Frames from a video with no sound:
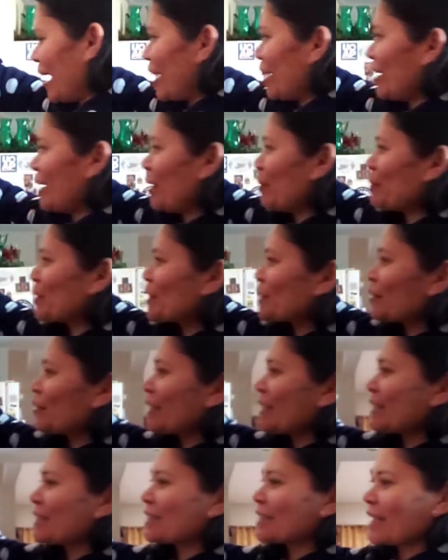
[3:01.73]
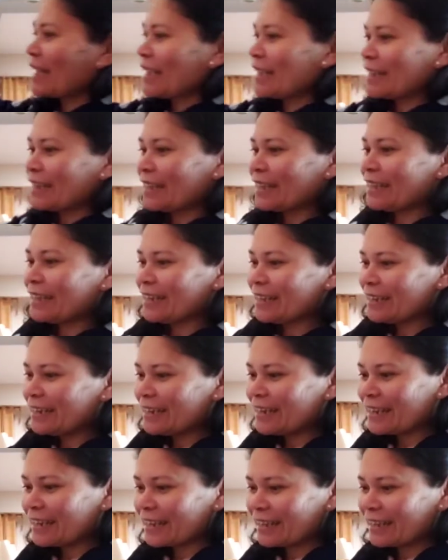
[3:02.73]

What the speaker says: I am so excited.